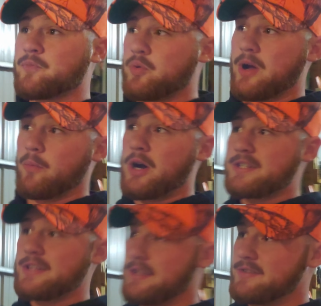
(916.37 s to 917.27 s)
Well, I'm
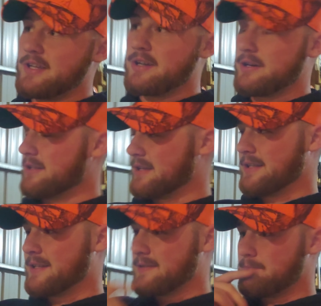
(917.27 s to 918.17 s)
watching this deer and
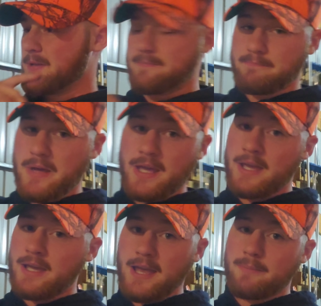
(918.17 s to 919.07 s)
this
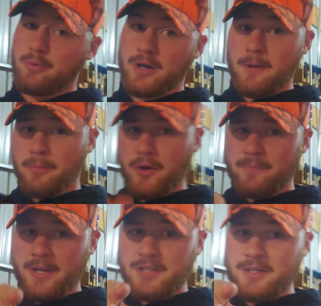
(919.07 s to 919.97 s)
big 8-point. I'll put a
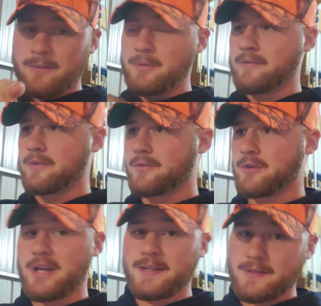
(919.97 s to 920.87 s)
picture up of it so
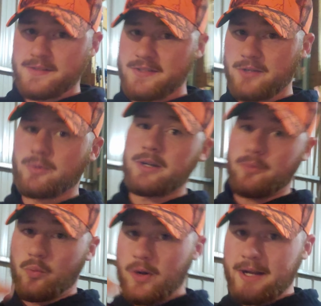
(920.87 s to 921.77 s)
you guys can see
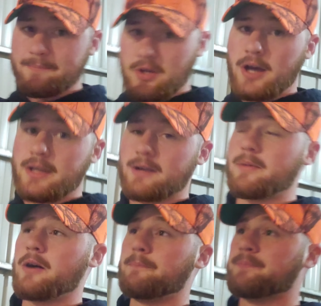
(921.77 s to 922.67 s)
what I'm talking
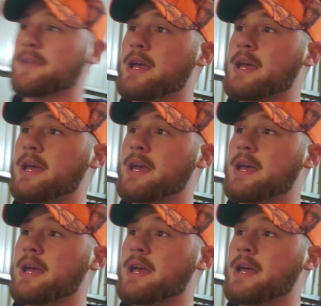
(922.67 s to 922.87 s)
about.